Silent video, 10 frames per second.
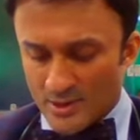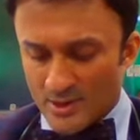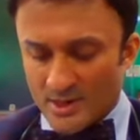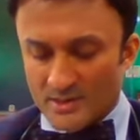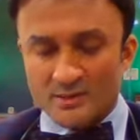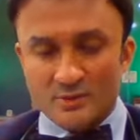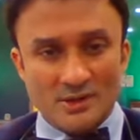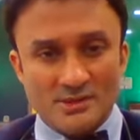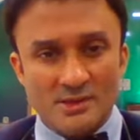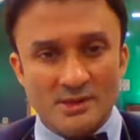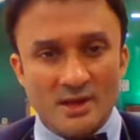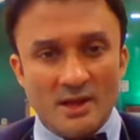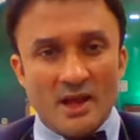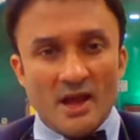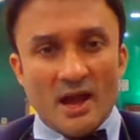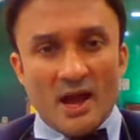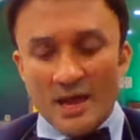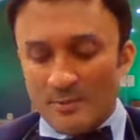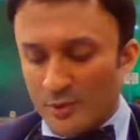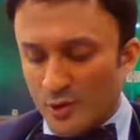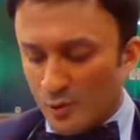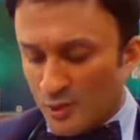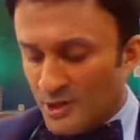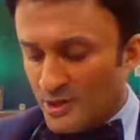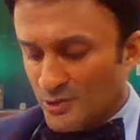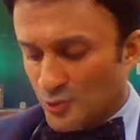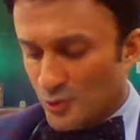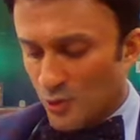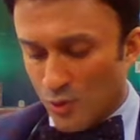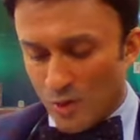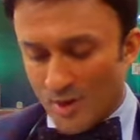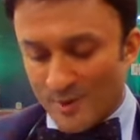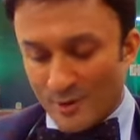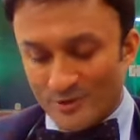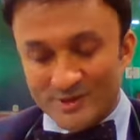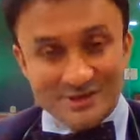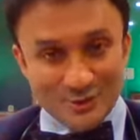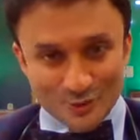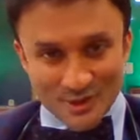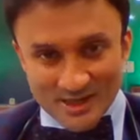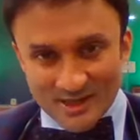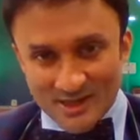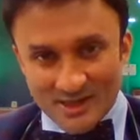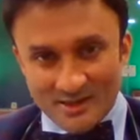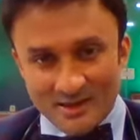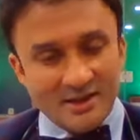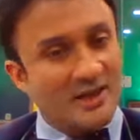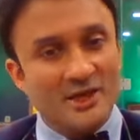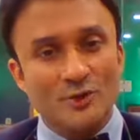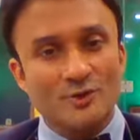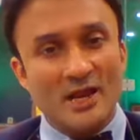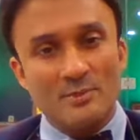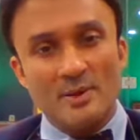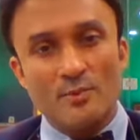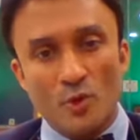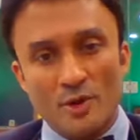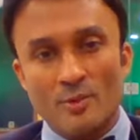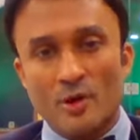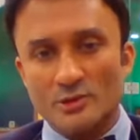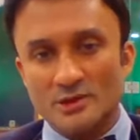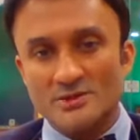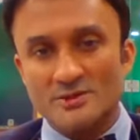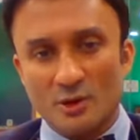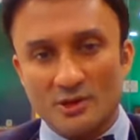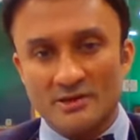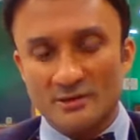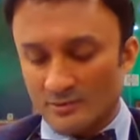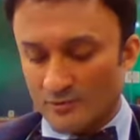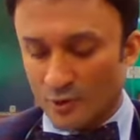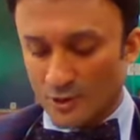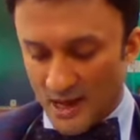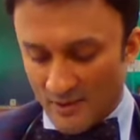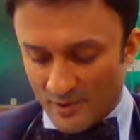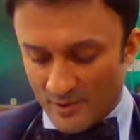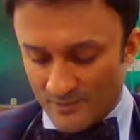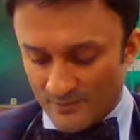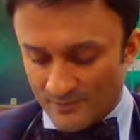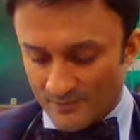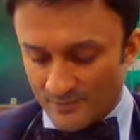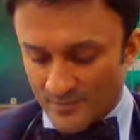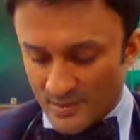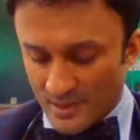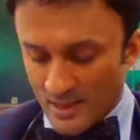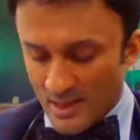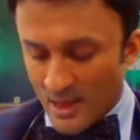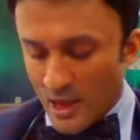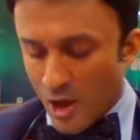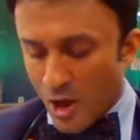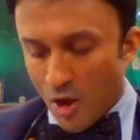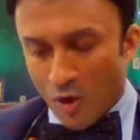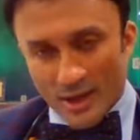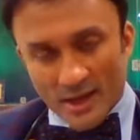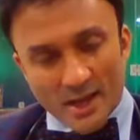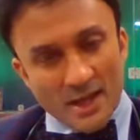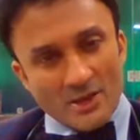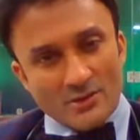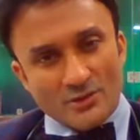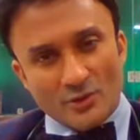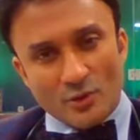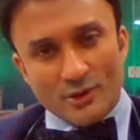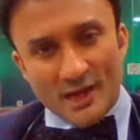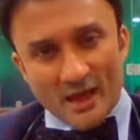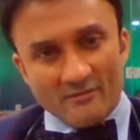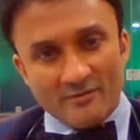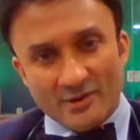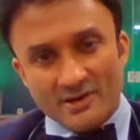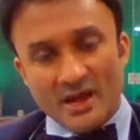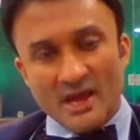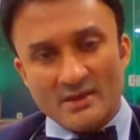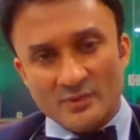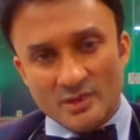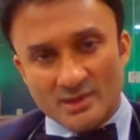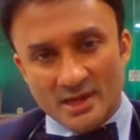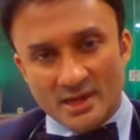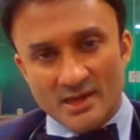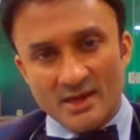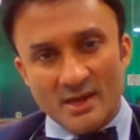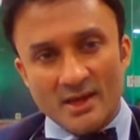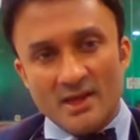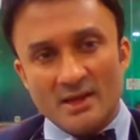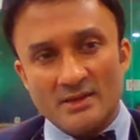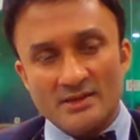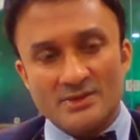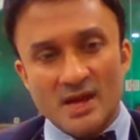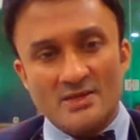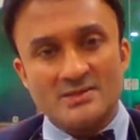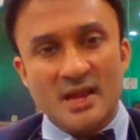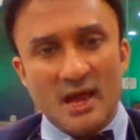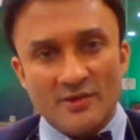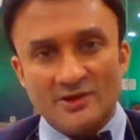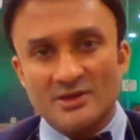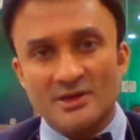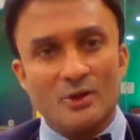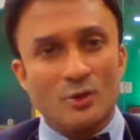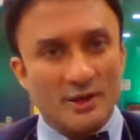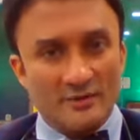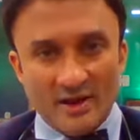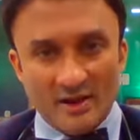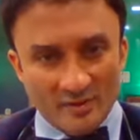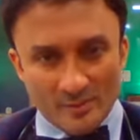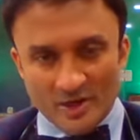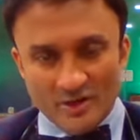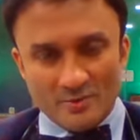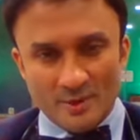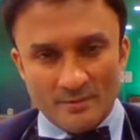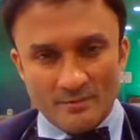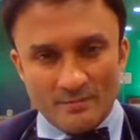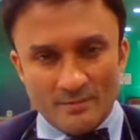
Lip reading: Next question. I'm curious to know about this new technique. Can you tell me more about this, doctor, or TAVR? Okay, so TAVR, as we said, is a transcatheter aortic valve replacement.